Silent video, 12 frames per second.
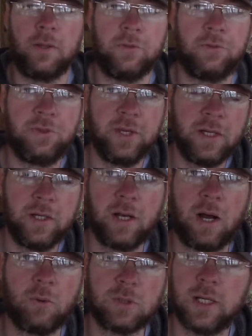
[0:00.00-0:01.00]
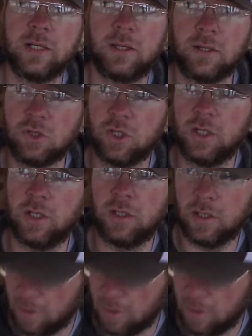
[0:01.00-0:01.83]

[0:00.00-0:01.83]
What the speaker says: Then I will take that jig